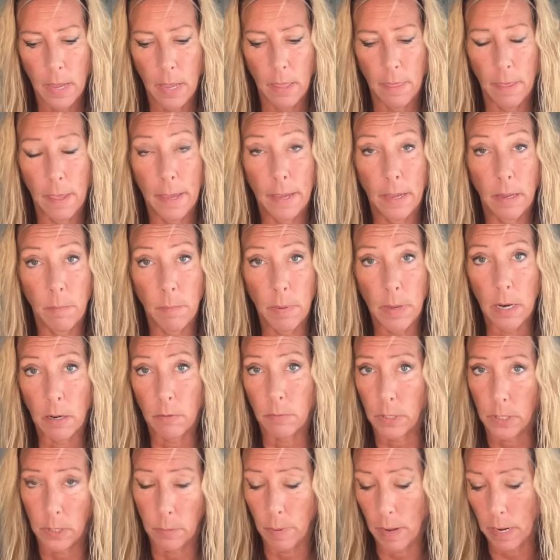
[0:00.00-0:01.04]
They can be a
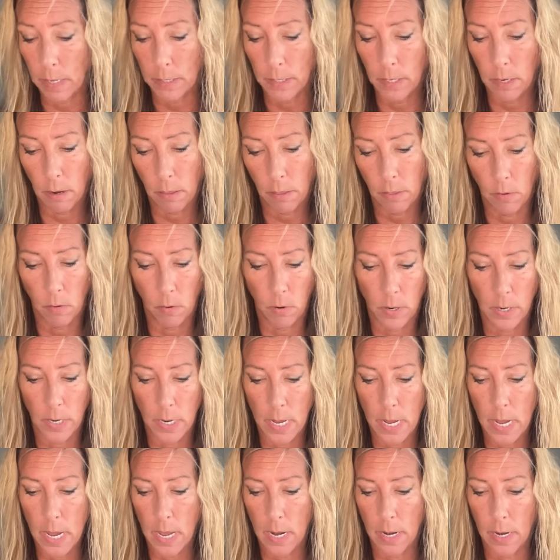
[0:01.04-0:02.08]
respected
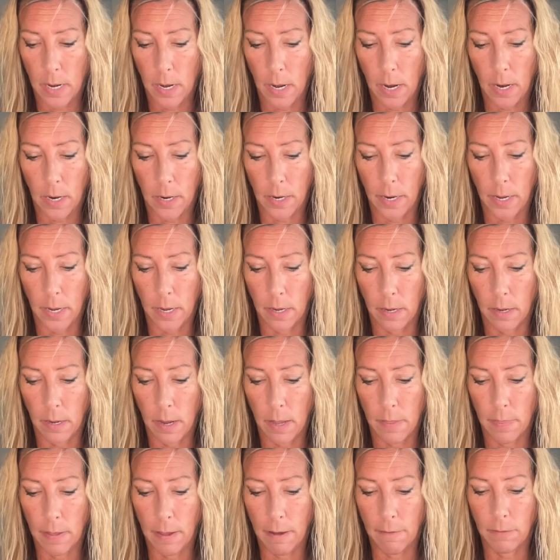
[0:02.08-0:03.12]
authority in an area,
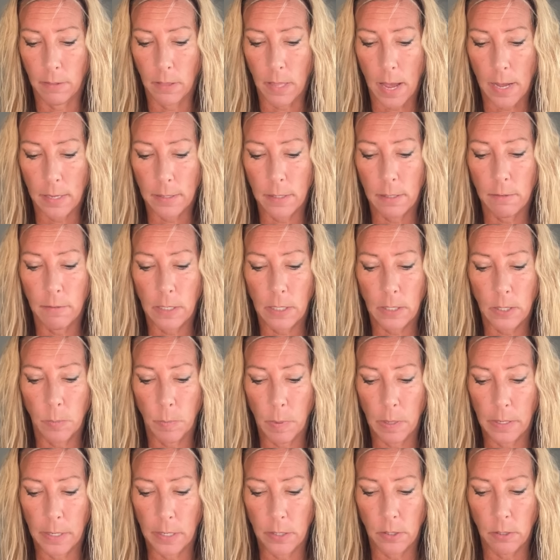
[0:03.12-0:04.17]
and they have lots of
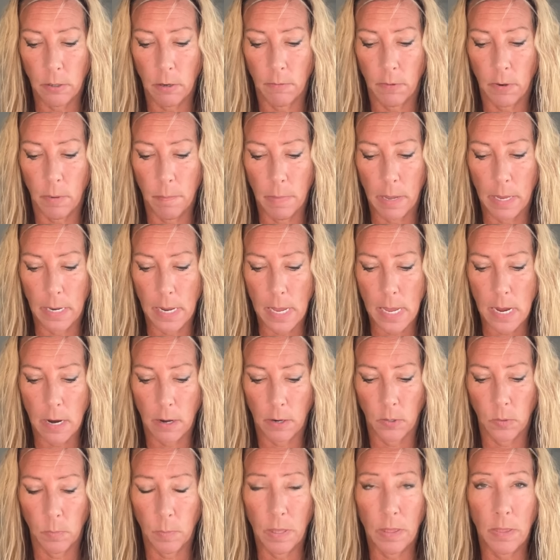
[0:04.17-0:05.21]
experience over many
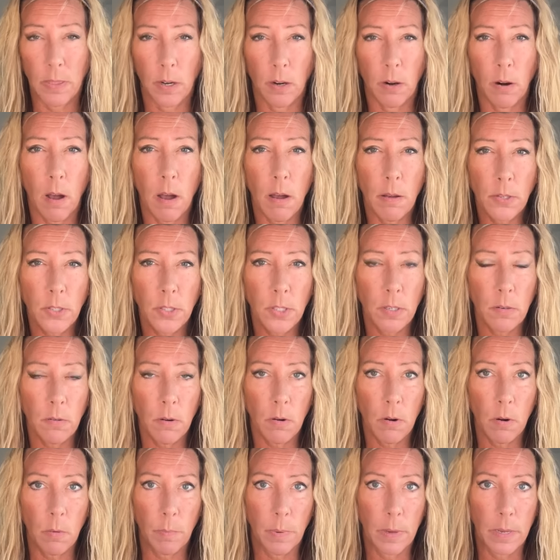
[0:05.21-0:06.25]
years, but they're also
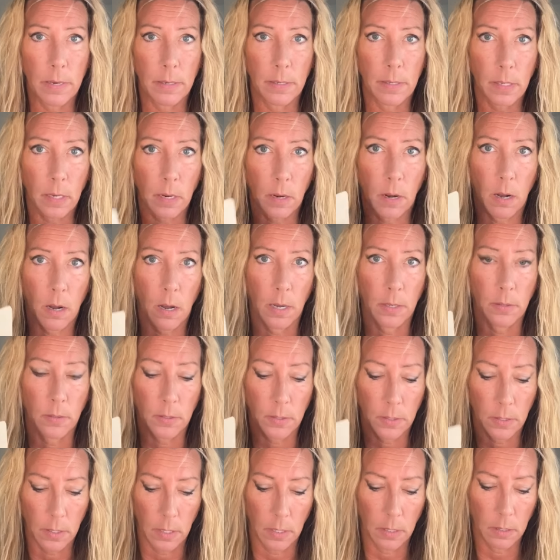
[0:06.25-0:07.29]
open to
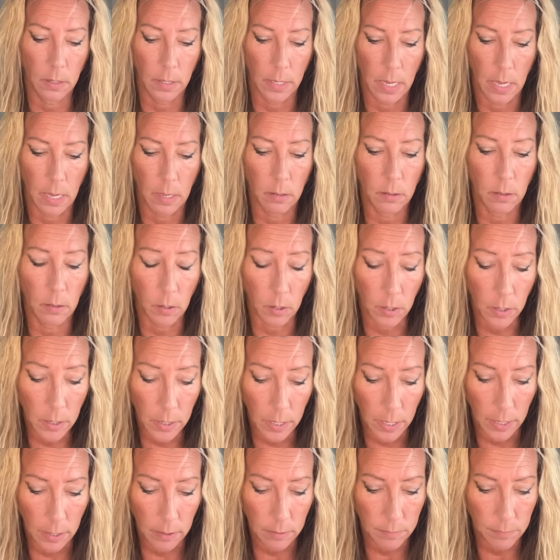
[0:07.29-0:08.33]
constantly
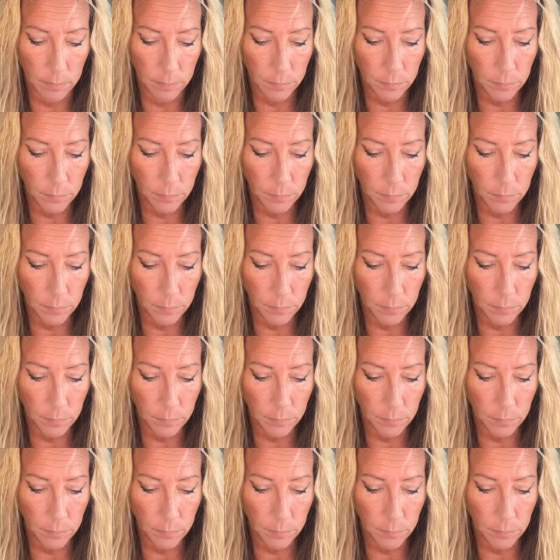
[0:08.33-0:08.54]
learning.